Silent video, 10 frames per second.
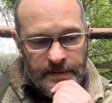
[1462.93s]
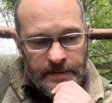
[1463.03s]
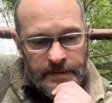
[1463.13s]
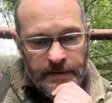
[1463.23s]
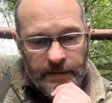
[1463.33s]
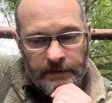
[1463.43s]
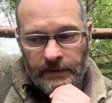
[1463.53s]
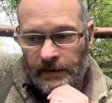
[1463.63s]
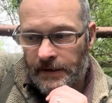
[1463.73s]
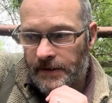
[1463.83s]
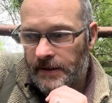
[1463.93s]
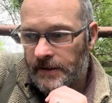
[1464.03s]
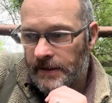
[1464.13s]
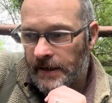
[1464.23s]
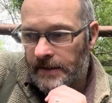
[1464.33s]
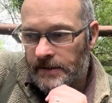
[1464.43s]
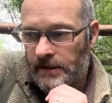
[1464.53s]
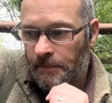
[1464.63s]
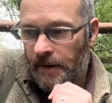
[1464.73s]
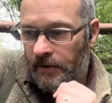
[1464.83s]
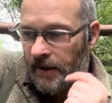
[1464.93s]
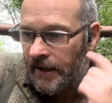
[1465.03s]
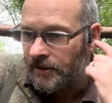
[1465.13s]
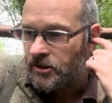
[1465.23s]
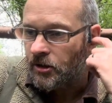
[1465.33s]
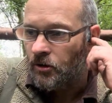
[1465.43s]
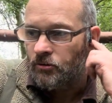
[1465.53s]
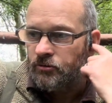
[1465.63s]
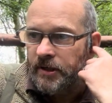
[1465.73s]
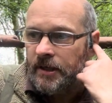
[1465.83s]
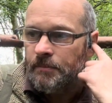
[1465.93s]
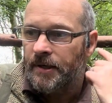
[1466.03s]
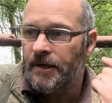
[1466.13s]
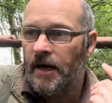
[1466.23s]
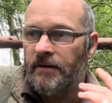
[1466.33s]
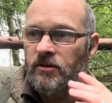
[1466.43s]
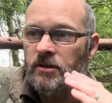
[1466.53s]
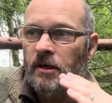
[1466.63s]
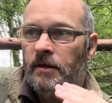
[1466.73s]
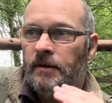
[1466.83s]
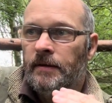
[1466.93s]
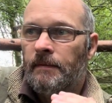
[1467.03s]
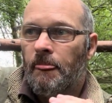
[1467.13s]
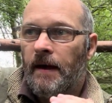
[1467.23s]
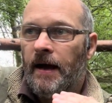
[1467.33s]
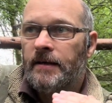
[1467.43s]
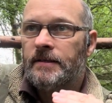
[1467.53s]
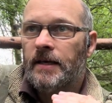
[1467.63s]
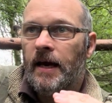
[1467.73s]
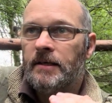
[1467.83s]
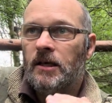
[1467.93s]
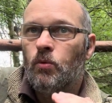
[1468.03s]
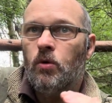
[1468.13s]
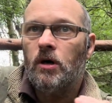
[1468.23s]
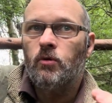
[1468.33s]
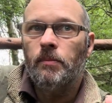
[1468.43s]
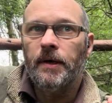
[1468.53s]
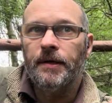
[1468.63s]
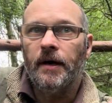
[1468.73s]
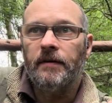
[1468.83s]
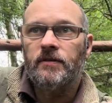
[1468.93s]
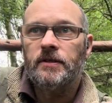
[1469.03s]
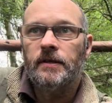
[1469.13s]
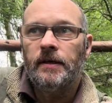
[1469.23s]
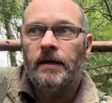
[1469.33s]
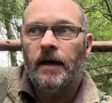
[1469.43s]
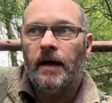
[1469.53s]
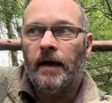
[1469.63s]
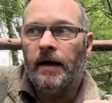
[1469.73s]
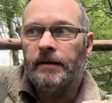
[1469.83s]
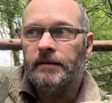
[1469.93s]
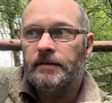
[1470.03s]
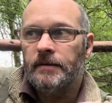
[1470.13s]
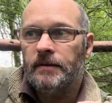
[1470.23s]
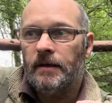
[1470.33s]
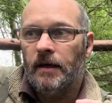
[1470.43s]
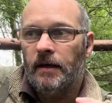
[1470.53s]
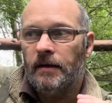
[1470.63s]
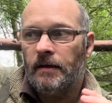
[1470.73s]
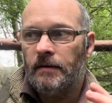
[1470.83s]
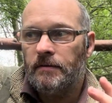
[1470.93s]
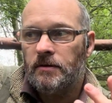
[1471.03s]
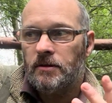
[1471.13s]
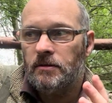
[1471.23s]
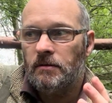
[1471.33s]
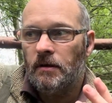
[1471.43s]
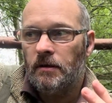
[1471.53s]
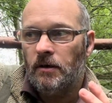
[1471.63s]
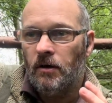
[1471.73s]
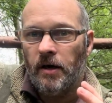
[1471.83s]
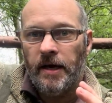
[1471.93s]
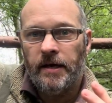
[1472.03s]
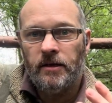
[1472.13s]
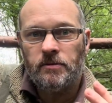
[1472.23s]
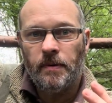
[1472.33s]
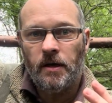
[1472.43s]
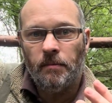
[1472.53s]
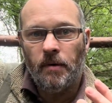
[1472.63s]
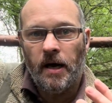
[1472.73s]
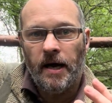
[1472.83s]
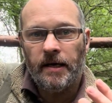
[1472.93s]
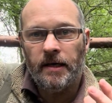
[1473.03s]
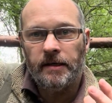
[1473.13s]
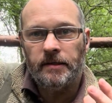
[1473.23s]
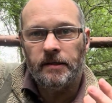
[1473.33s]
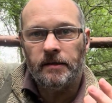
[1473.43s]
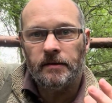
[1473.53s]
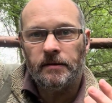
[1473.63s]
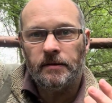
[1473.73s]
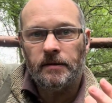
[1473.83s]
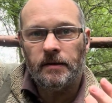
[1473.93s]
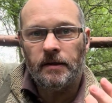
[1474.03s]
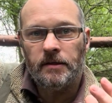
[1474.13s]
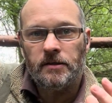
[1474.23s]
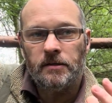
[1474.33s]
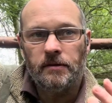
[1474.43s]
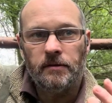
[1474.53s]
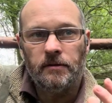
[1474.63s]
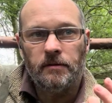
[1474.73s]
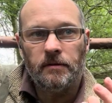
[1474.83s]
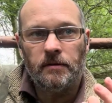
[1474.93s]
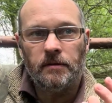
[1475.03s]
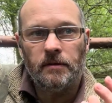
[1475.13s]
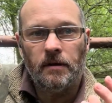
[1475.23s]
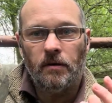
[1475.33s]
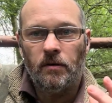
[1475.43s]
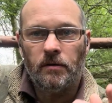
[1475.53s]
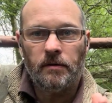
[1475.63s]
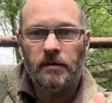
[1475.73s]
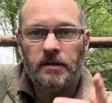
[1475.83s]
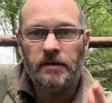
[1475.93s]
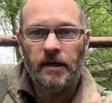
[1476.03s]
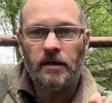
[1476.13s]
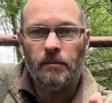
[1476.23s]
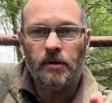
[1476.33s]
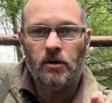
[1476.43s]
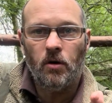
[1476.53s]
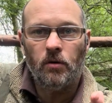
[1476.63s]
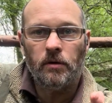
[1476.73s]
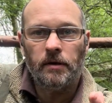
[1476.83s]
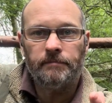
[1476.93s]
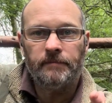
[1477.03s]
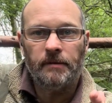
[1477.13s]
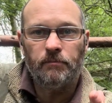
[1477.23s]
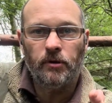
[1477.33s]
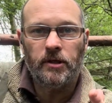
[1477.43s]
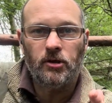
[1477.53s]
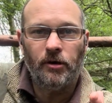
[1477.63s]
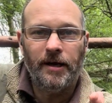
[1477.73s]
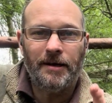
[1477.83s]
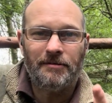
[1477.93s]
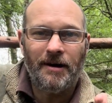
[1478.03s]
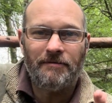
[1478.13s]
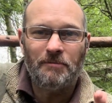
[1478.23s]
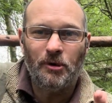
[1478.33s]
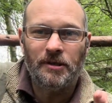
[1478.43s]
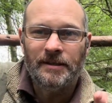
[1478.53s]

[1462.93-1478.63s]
yeah, and I think that is about it. So really, my knives, as I work with my knives, and you know, areas become highlighted as to. There's an incoming call. Didn't put this on aircraft mode.